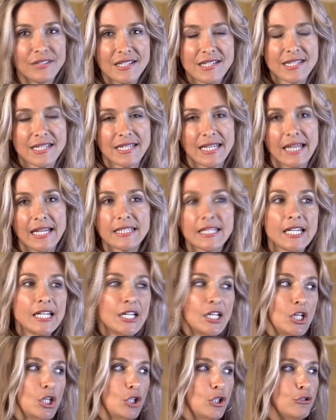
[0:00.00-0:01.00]
this and that,
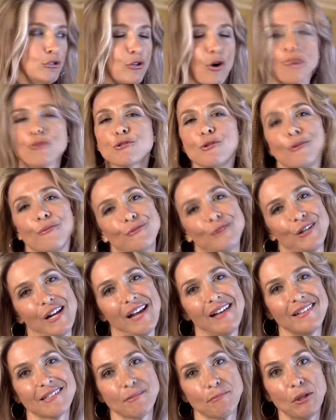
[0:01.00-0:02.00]
go somewhere
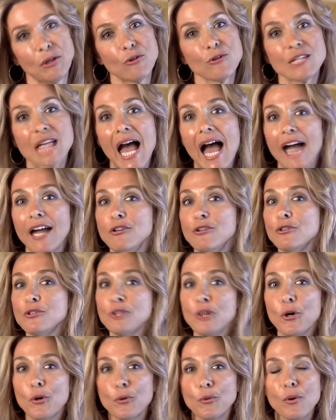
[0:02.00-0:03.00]
else, because I don't
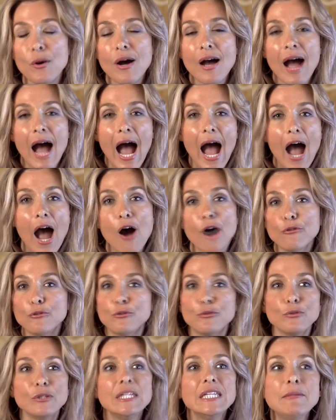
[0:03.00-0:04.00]
know how
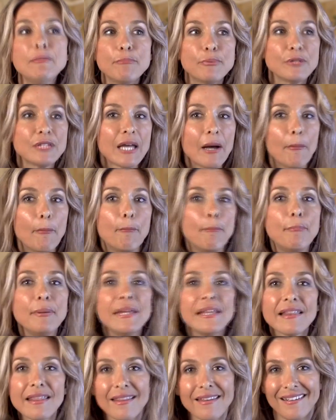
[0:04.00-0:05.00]
to input a
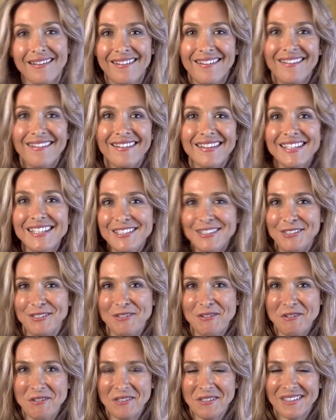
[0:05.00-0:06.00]
pill in
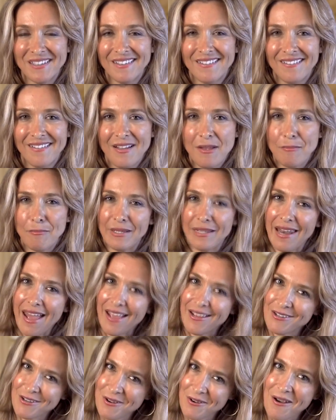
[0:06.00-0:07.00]
you, but
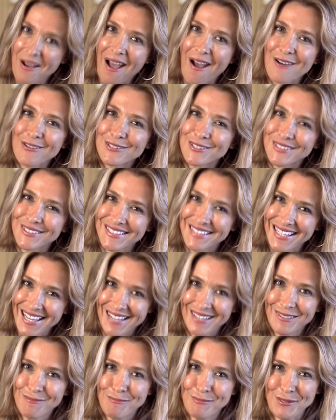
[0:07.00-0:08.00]
I know how to
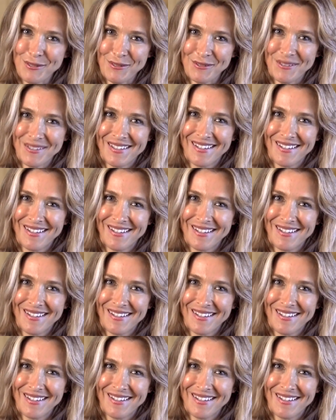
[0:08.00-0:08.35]
help you